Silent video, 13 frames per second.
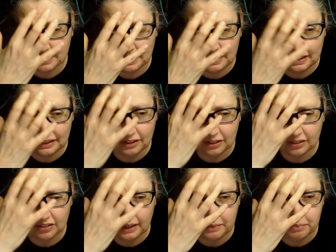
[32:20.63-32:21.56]

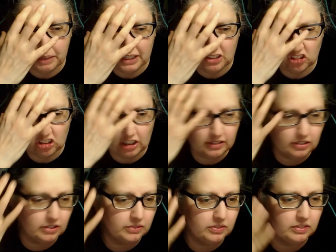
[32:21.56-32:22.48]
looks like big chunks
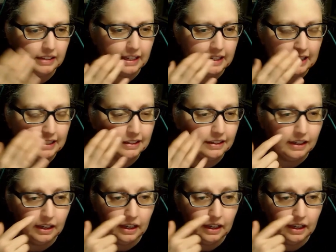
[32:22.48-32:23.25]
of skin